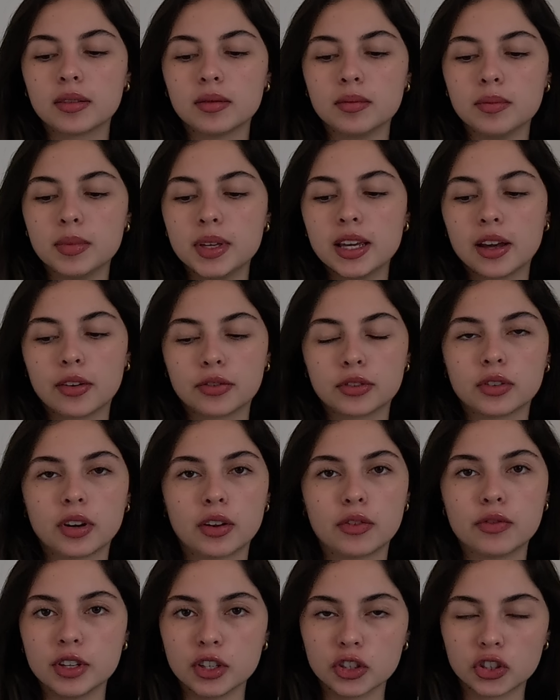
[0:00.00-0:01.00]
me after I
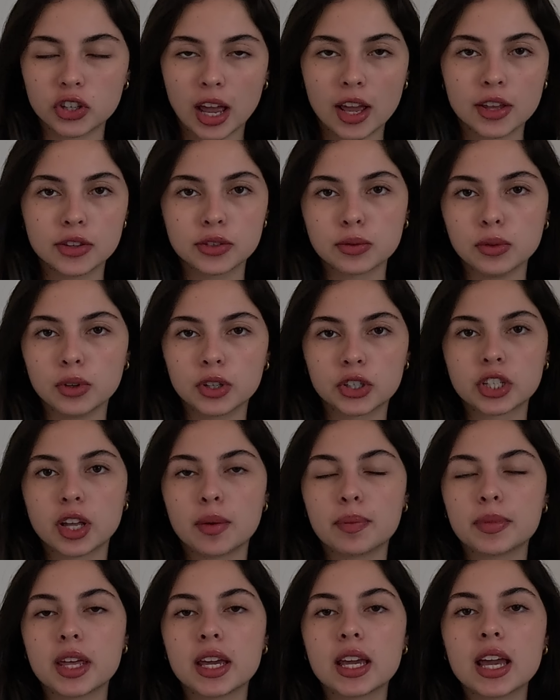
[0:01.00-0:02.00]
finish high school or
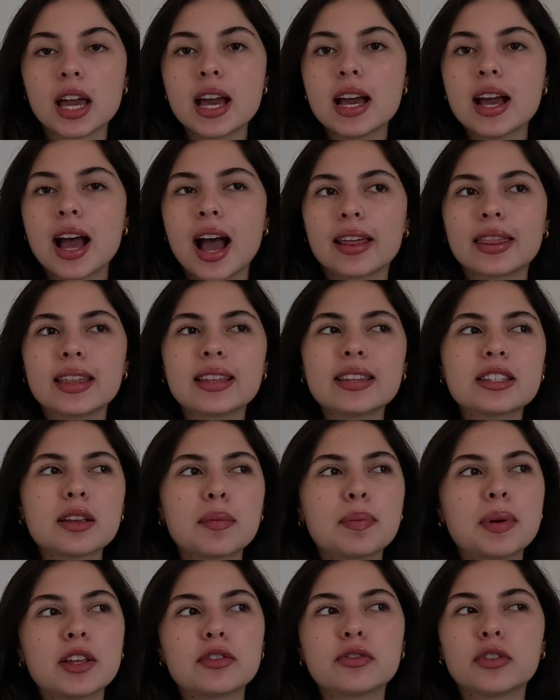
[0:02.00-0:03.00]
something. I think this
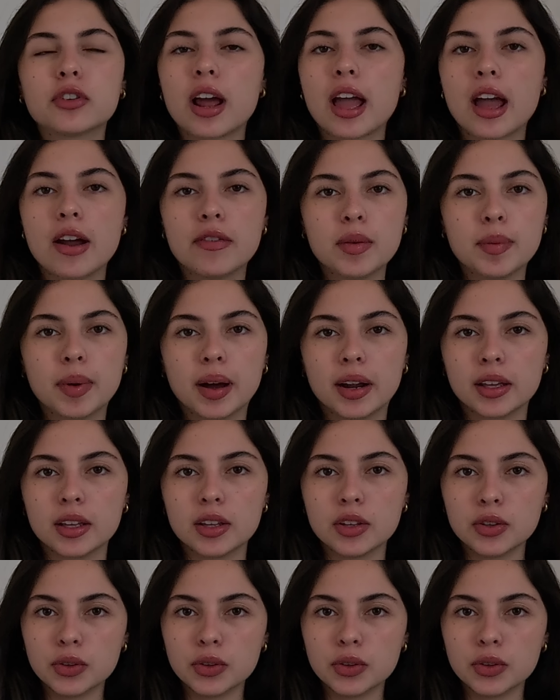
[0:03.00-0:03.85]
applies for everybody,